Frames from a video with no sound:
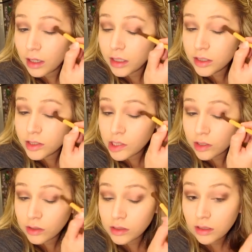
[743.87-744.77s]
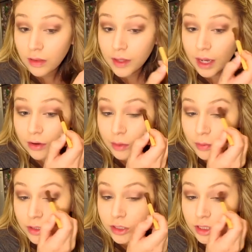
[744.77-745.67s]
in circles on the outer
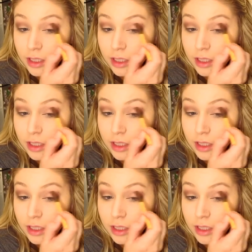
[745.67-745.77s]
portion